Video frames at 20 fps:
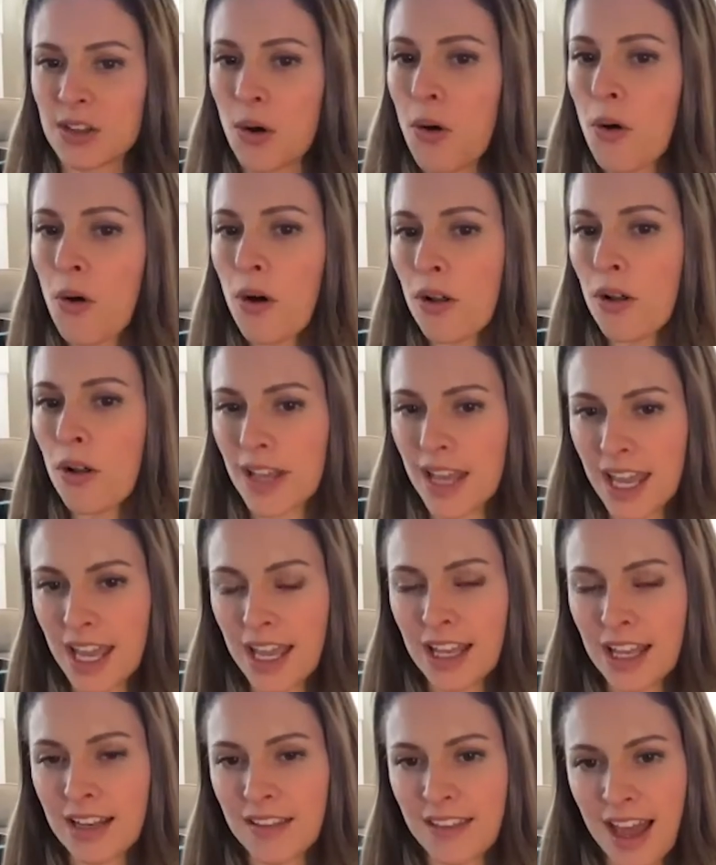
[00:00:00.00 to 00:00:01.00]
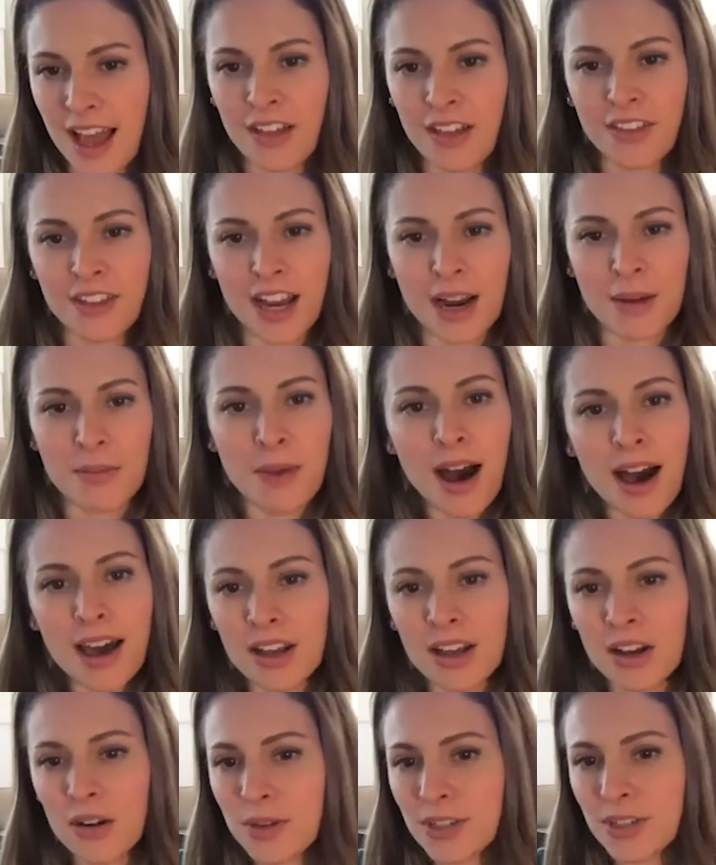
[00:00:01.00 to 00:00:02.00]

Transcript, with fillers: hole in the healthcare model,